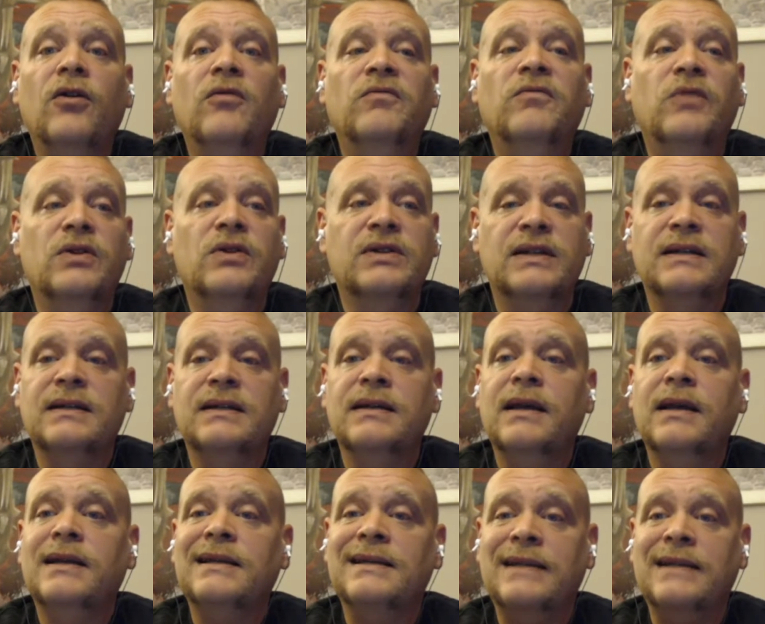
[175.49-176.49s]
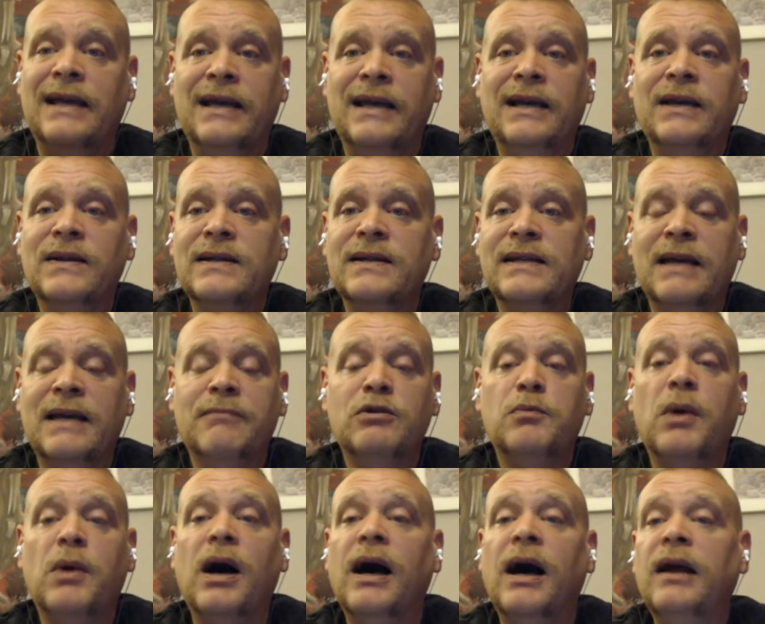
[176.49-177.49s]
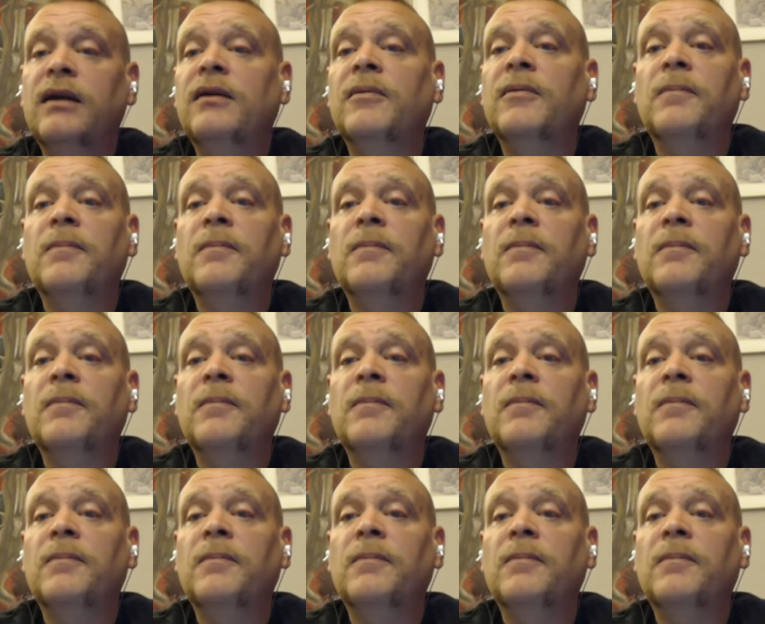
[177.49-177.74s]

versus staying in the same spot,